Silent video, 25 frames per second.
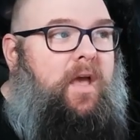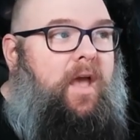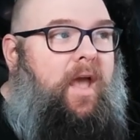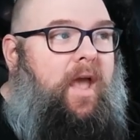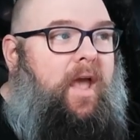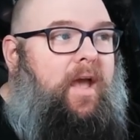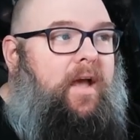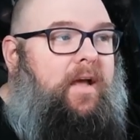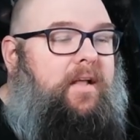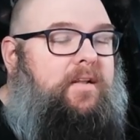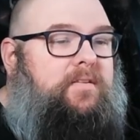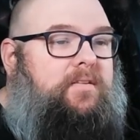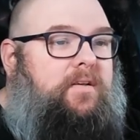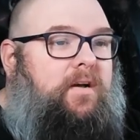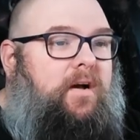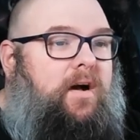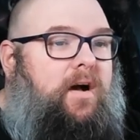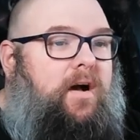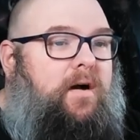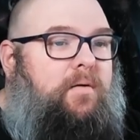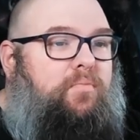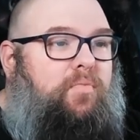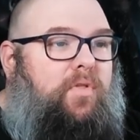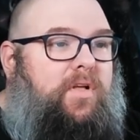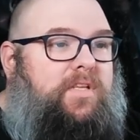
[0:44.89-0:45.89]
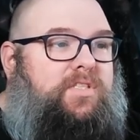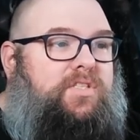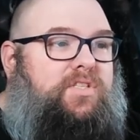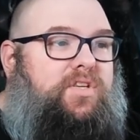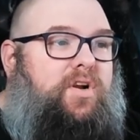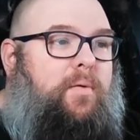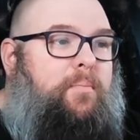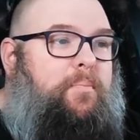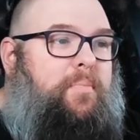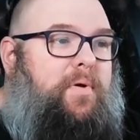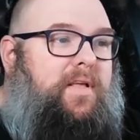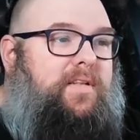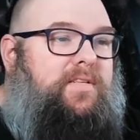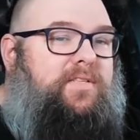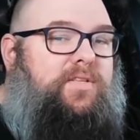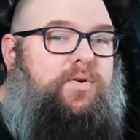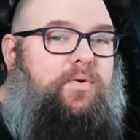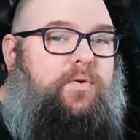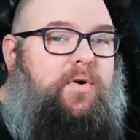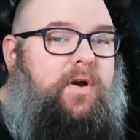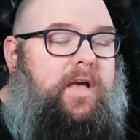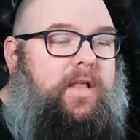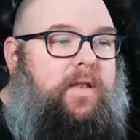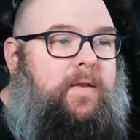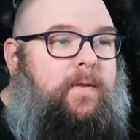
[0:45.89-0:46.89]
And let's jump
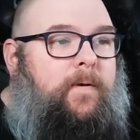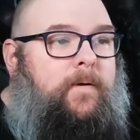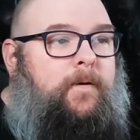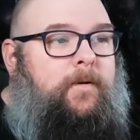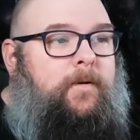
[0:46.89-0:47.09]
into it.